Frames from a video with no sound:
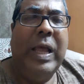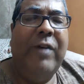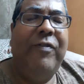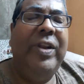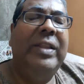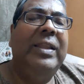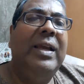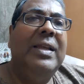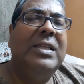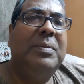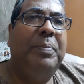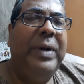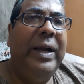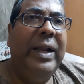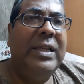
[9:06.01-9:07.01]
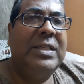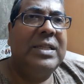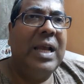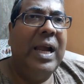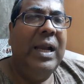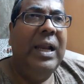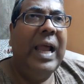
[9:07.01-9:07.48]
Everything is
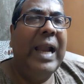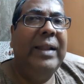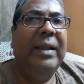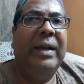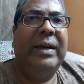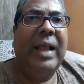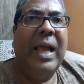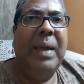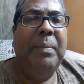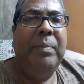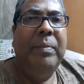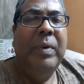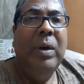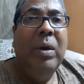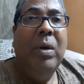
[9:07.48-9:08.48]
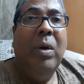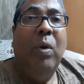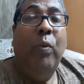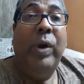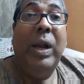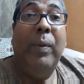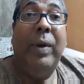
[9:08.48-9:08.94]
predestined at the time
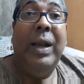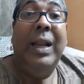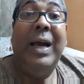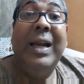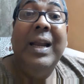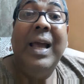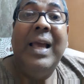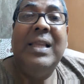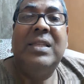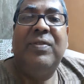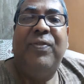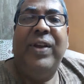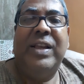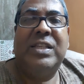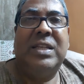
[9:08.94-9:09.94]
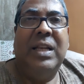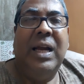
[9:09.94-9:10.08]
when our lagna is fixed.